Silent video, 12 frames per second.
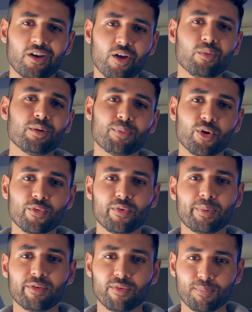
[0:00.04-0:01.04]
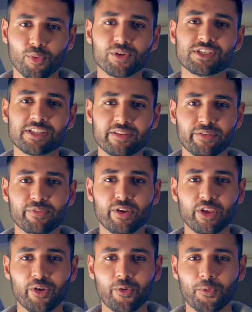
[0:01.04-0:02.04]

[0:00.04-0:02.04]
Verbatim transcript: I want to prove a bit of a point in this video.